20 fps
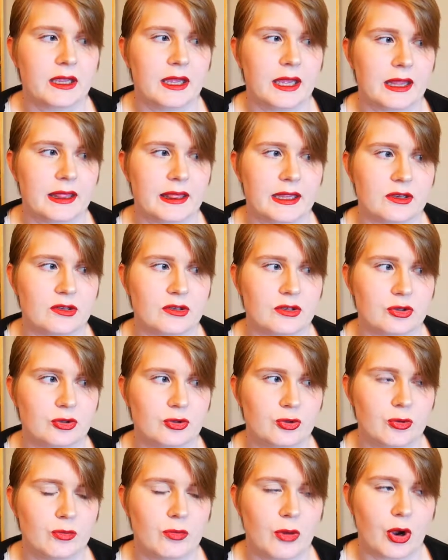And then
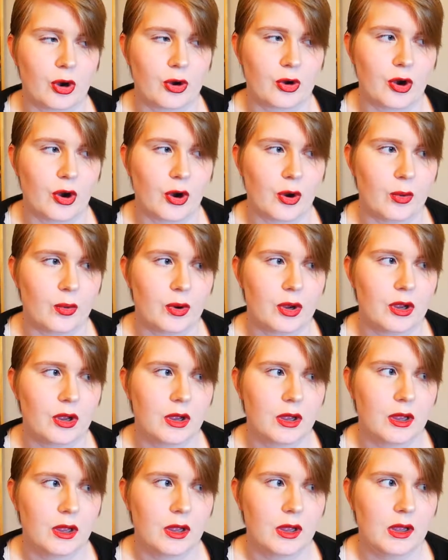tomorrow
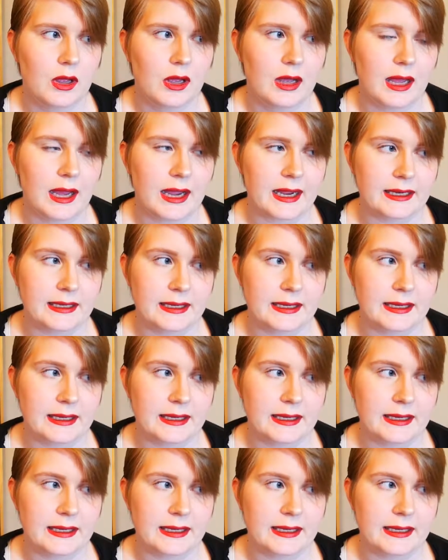I